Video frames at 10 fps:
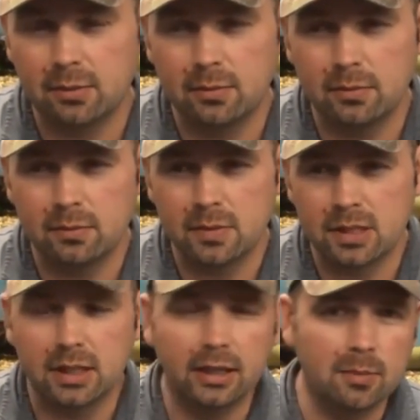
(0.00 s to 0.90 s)
them
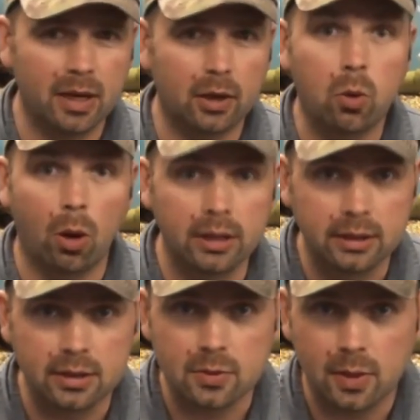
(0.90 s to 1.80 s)
slightly better
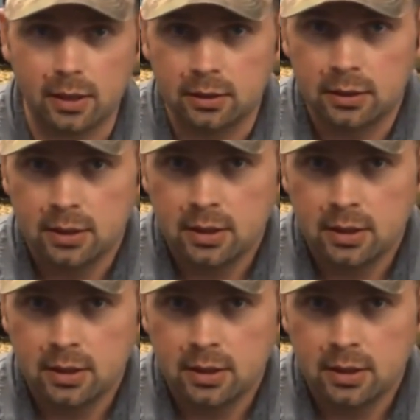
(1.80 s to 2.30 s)
quality as well.